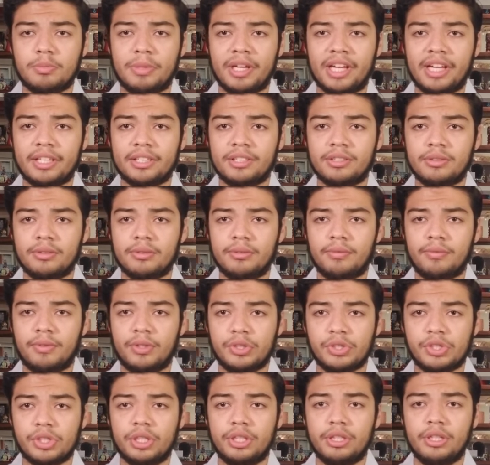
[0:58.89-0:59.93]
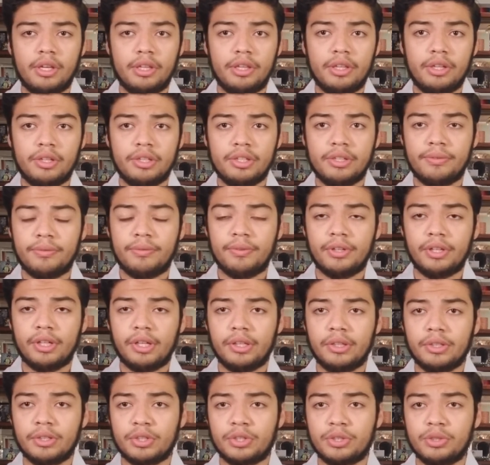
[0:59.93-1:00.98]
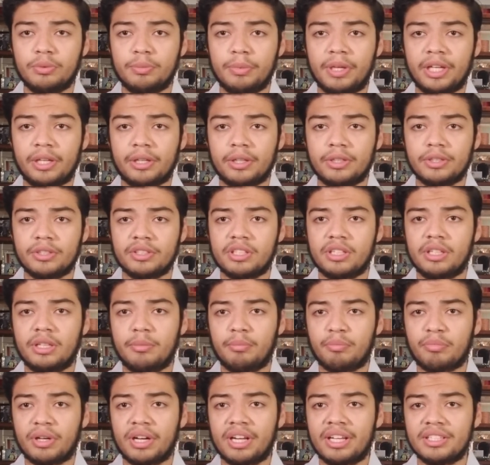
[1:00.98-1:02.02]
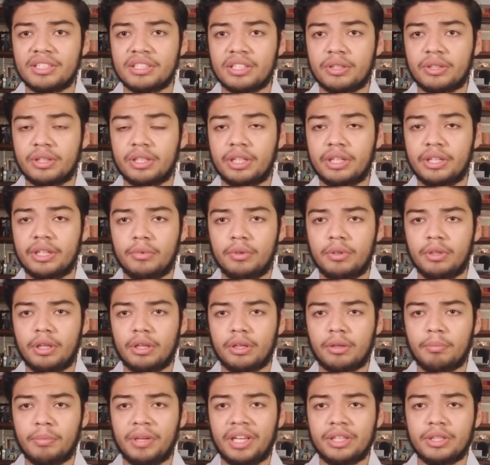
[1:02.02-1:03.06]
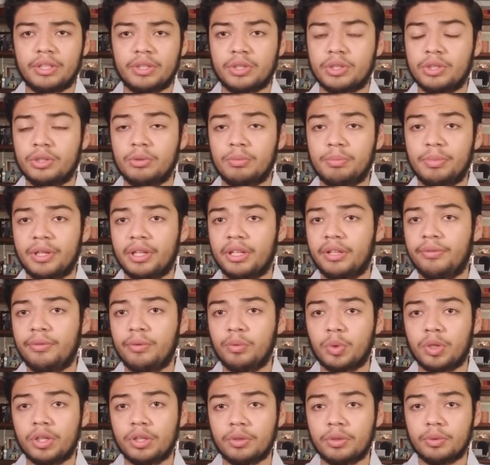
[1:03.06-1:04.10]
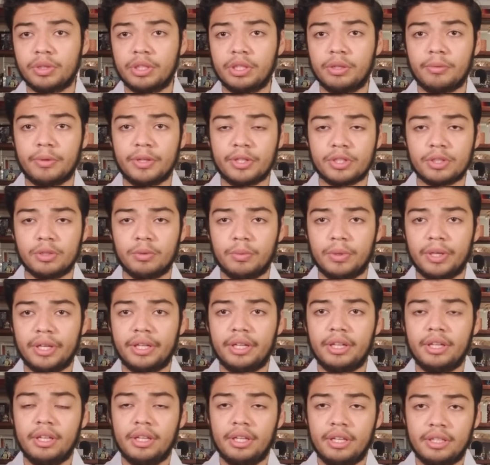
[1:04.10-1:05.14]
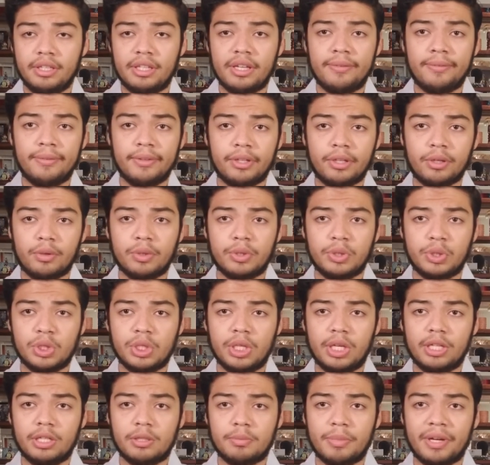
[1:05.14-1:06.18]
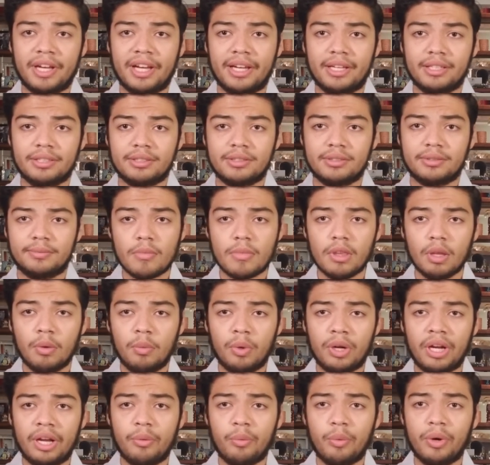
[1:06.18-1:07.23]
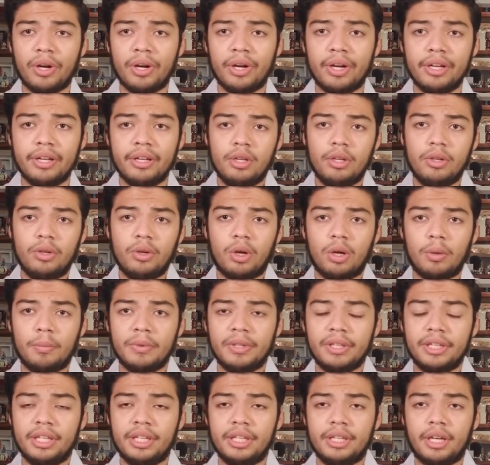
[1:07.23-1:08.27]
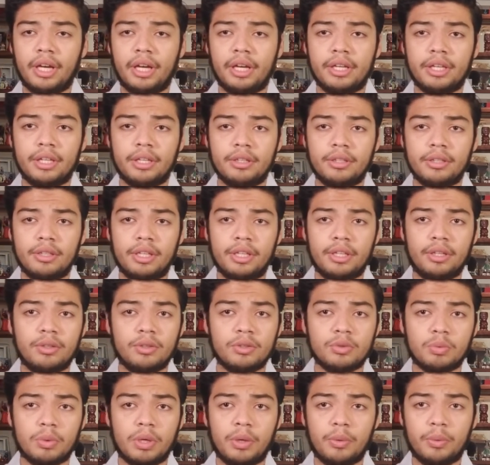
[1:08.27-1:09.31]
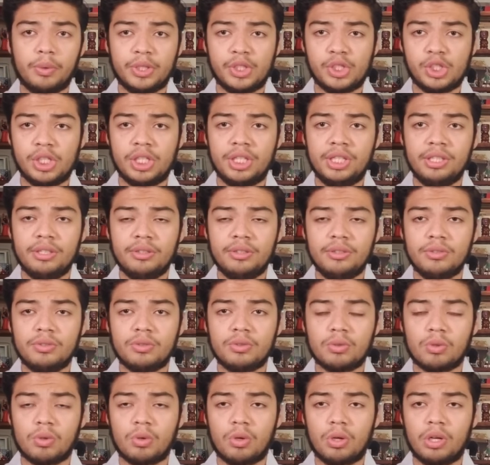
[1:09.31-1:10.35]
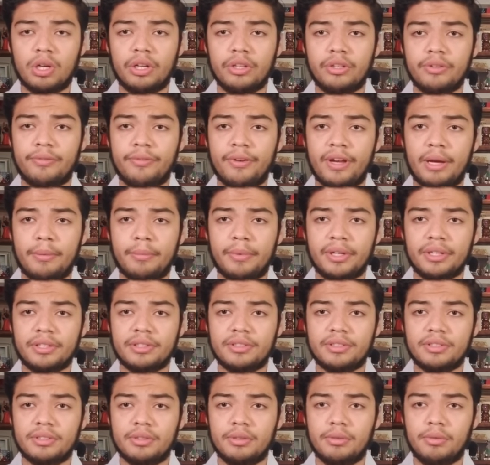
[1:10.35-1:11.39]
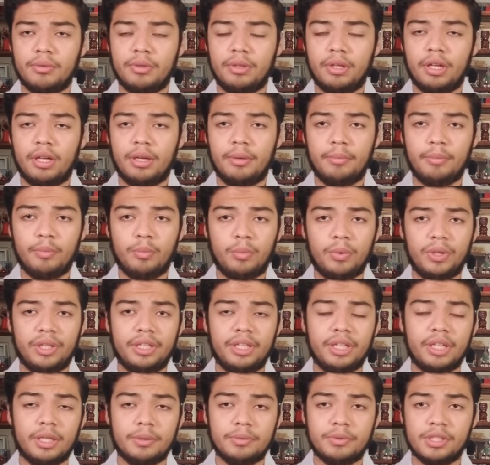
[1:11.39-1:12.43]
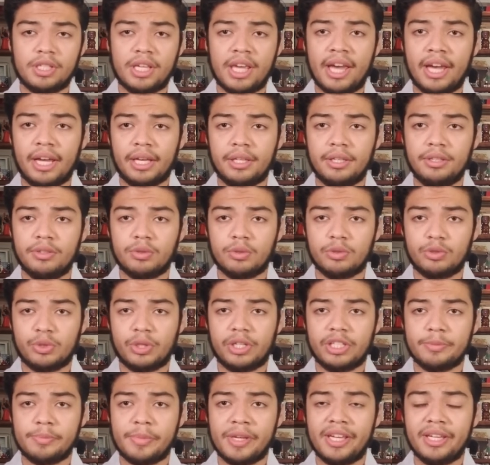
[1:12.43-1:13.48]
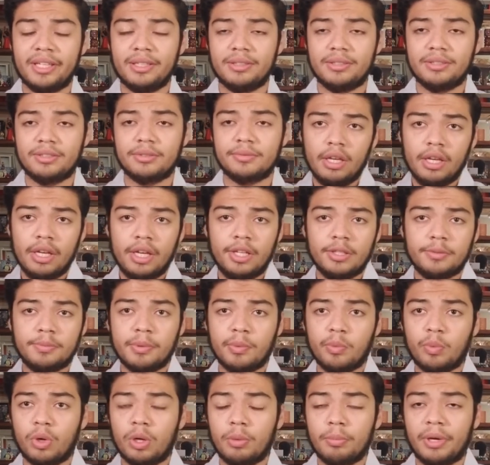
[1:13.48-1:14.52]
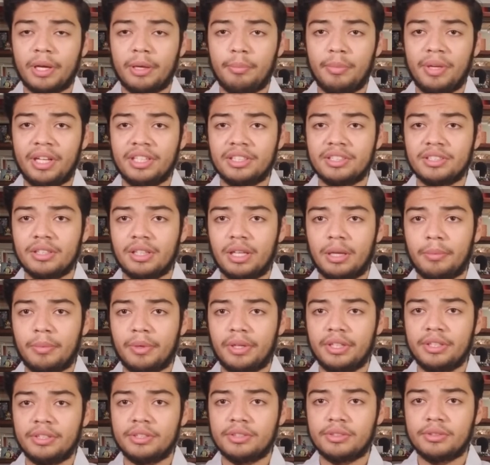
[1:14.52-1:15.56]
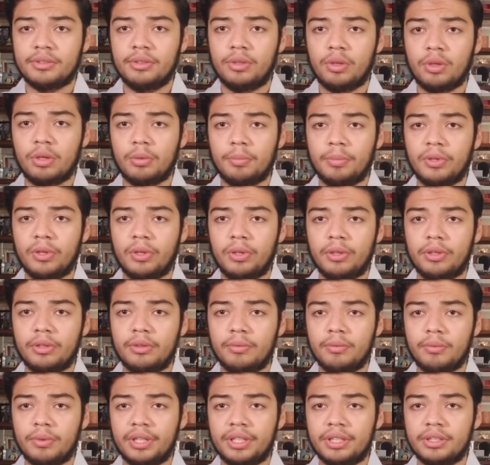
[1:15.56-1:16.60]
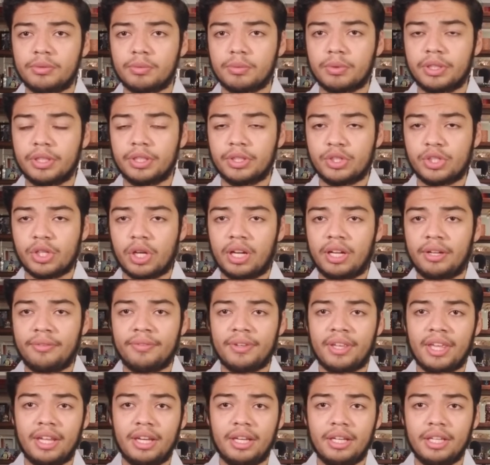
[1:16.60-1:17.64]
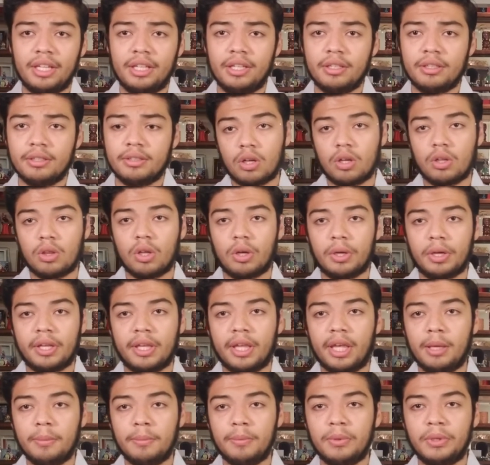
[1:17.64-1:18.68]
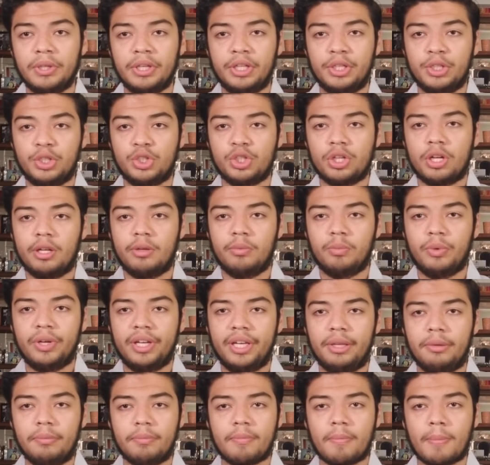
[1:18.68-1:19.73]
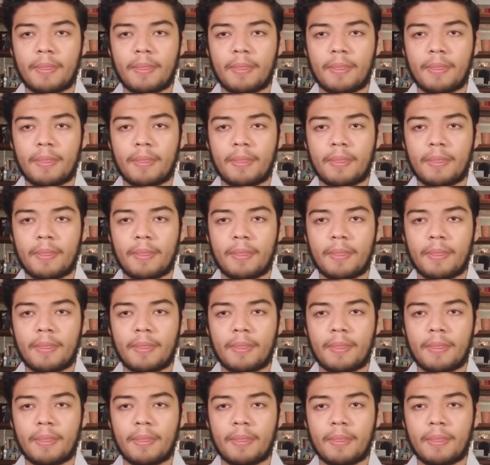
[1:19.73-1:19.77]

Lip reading: Bass version. There are different other shoemakers and brands out there that make the shoe, but if you want to the original one, definitely go with GH Bass. When I wear it, normally it goes well with jeans or other fabrics when it comes to khakis or dress pants. It's been worn by many celebrities. Notable ones were John F. Kennedy, Clark Gable, and John Wayne.